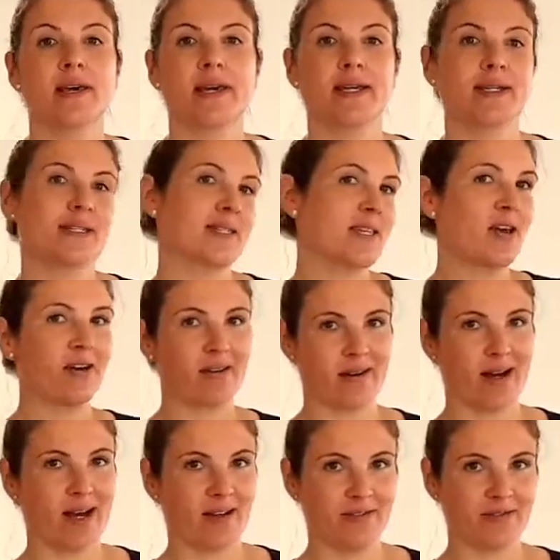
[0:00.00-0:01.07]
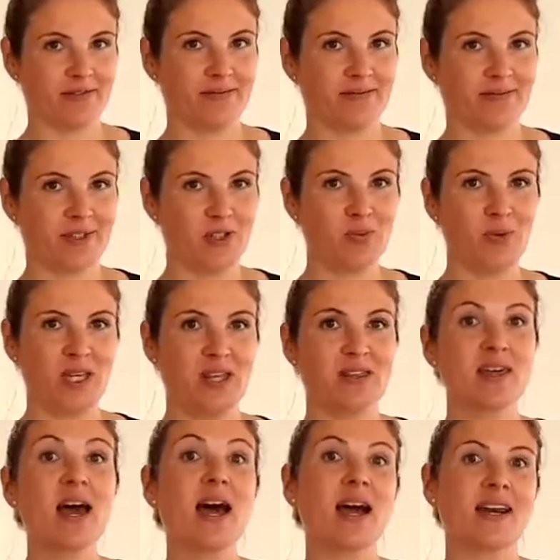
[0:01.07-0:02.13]
is the other half. To me,
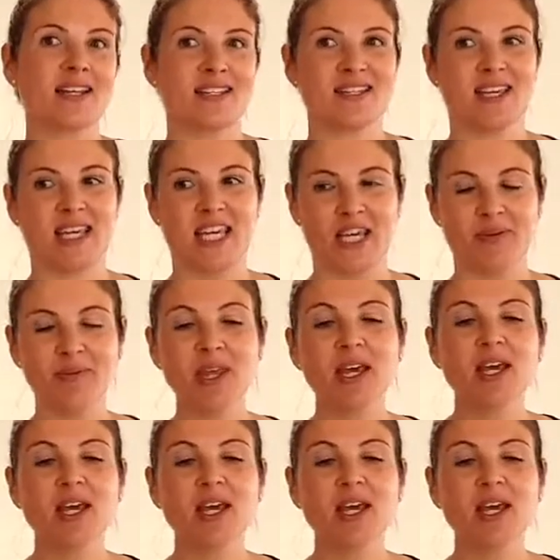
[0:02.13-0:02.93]
that is the key.